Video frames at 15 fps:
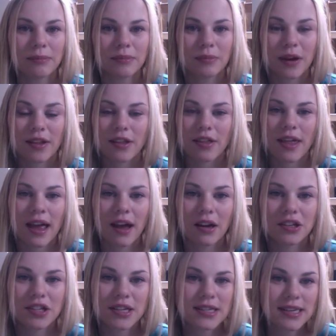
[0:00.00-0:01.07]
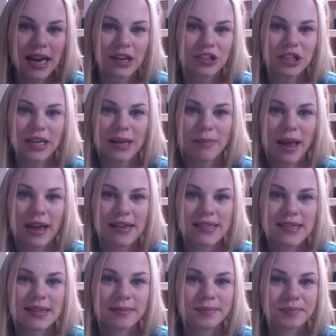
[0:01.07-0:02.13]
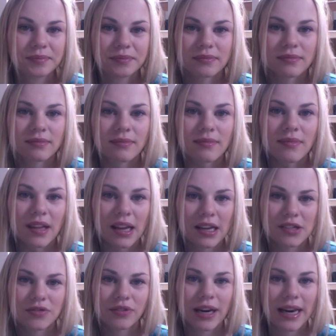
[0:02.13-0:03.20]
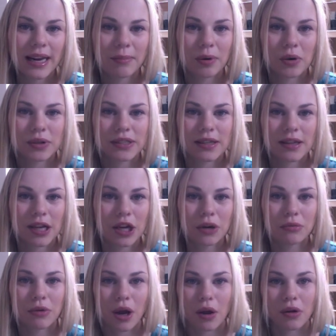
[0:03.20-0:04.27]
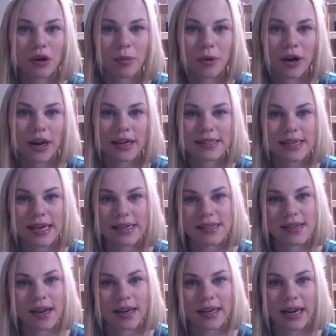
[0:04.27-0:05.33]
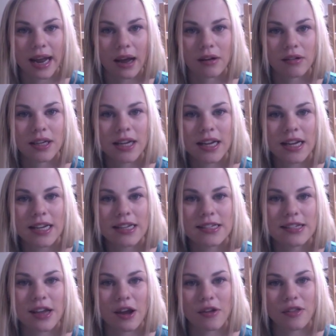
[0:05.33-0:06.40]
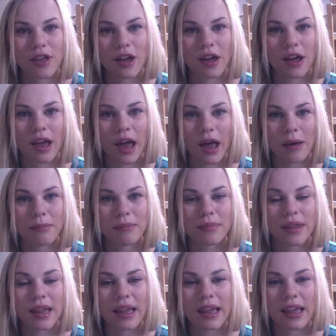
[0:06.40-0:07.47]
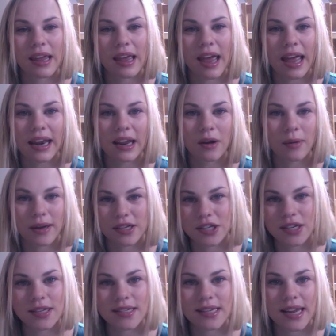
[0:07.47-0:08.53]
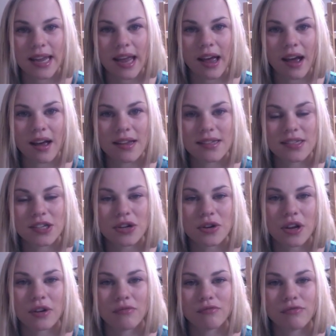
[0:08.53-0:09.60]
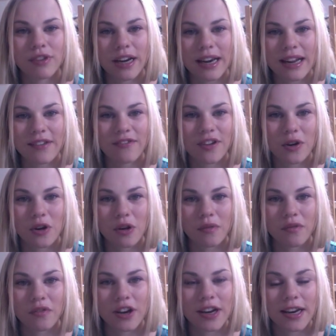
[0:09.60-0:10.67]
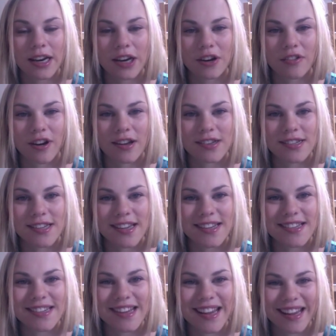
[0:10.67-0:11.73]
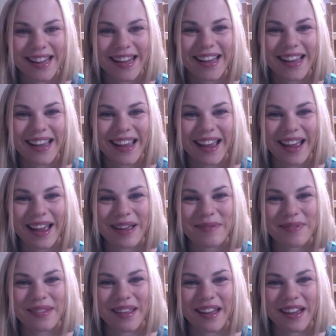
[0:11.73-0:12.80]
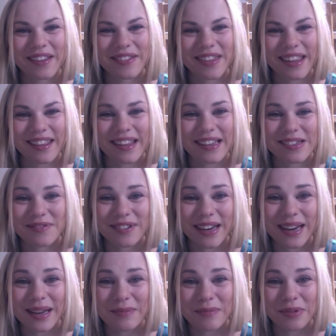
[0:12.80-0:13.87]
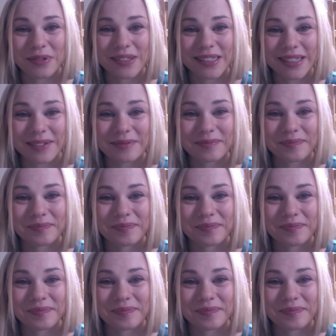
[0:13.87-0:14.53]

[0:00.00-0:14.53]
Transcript: whether they are just naturally based. It's really important that you know your products inside and out so that any questions that get asked, you can really feel confident in your answers. I think that's really important.